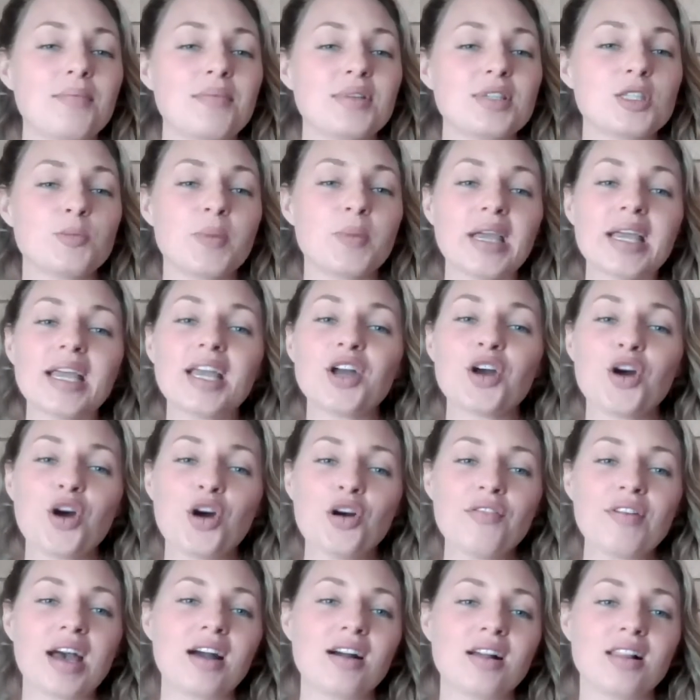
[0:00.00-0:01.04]
Speaking
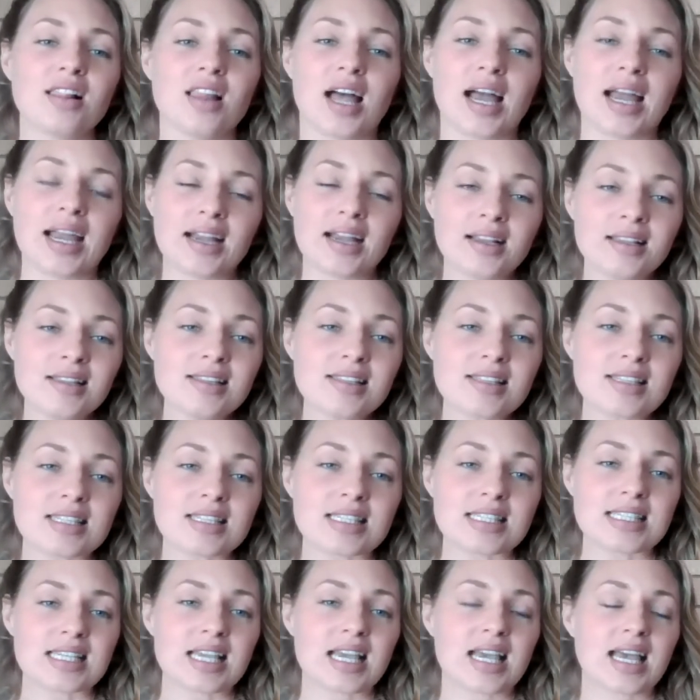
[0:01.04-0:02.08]
of our
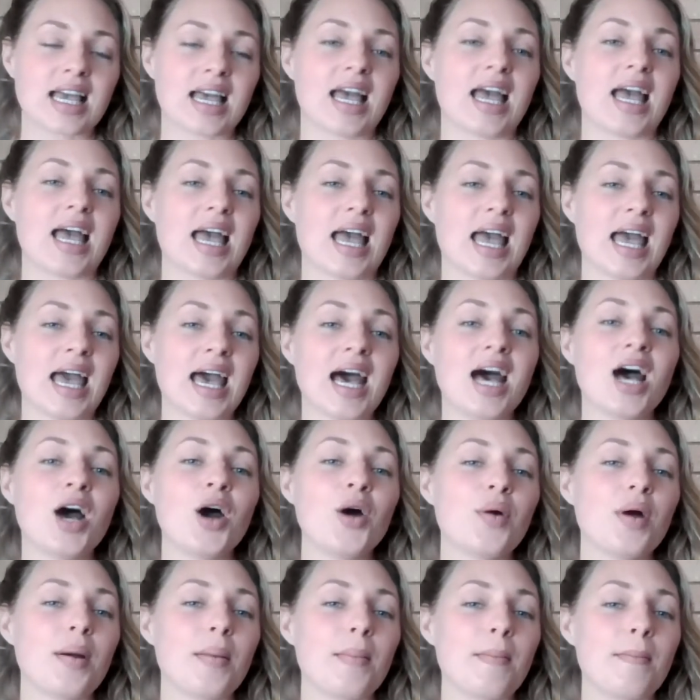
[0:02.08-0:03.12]
clients,
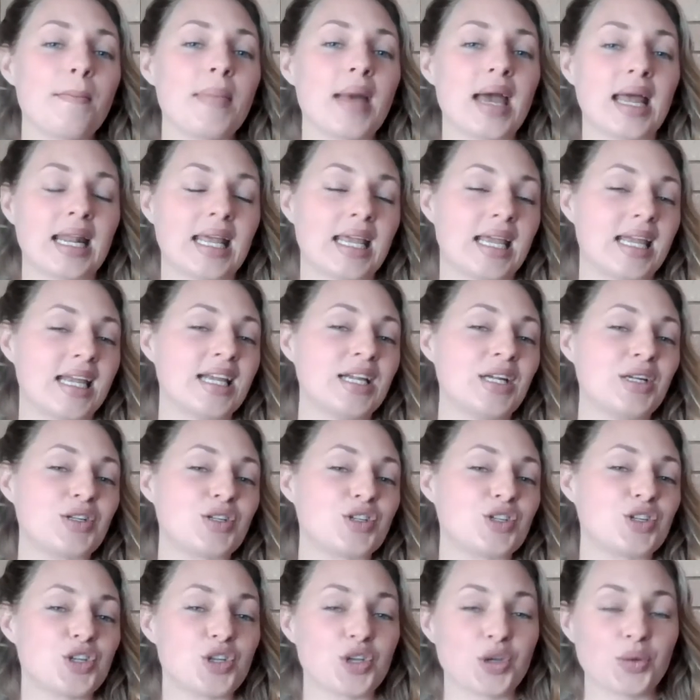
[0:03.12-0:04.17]
how many
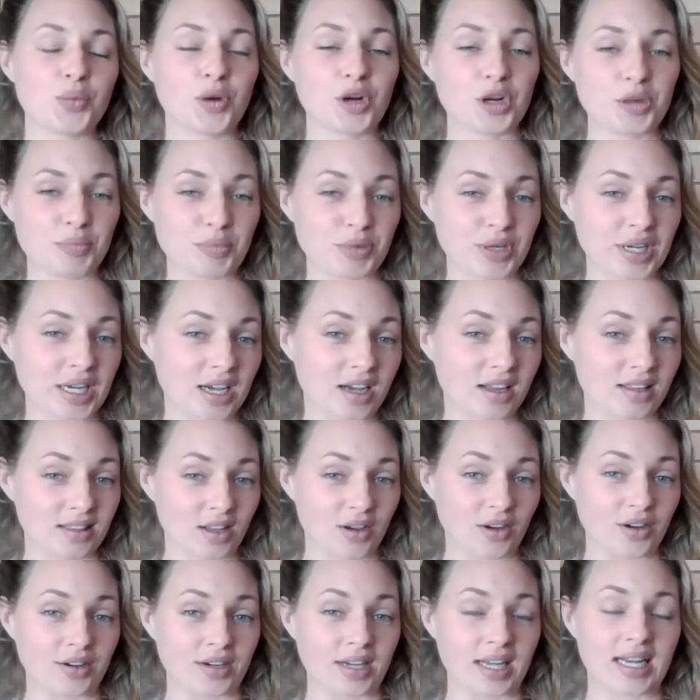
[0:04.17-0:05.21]
do you want to bring
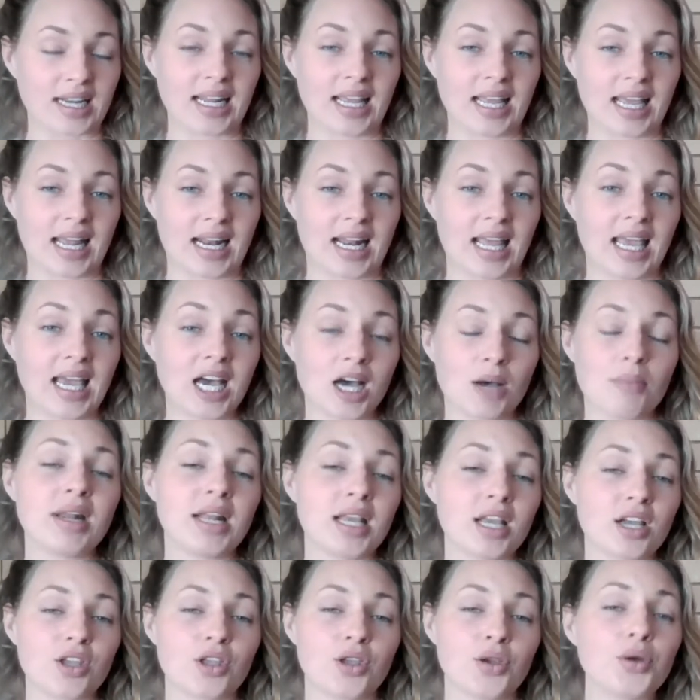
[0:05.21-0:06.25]
along, and how
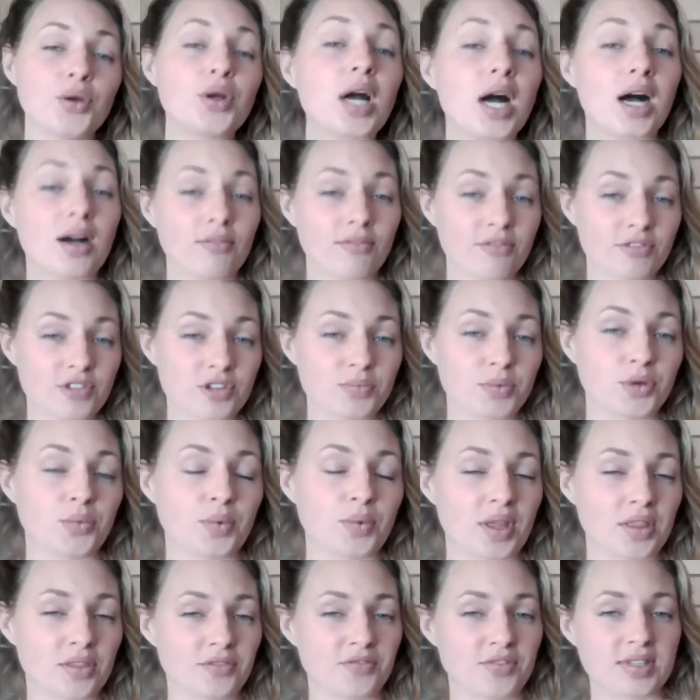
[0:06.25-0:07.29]
many are you comfortable
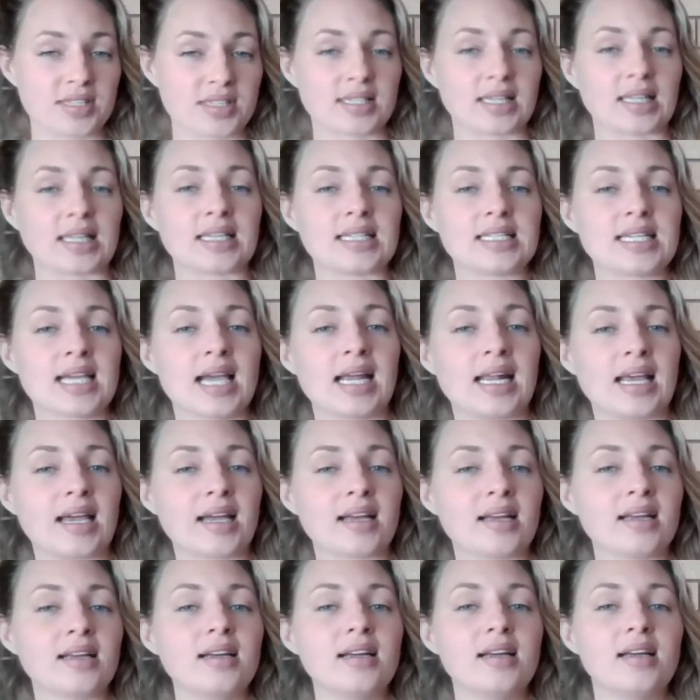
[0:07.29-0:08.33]
with
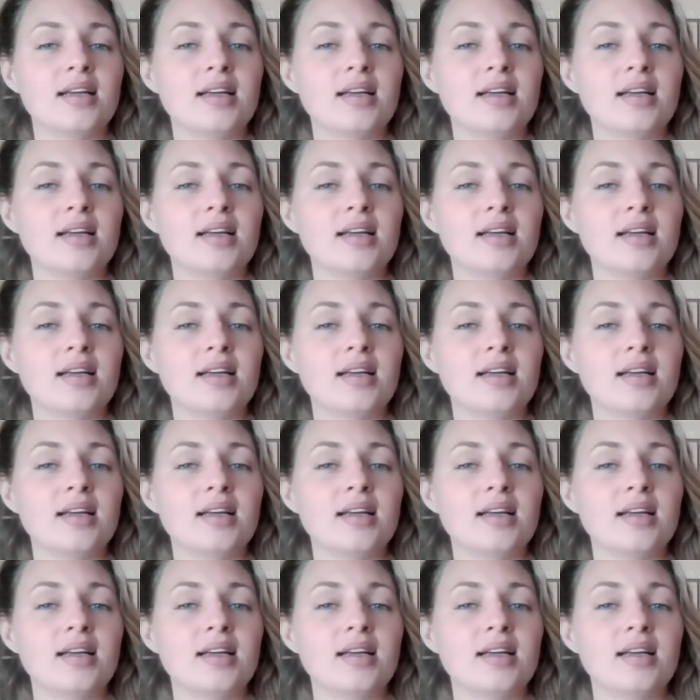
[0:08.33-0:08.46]
facilitating?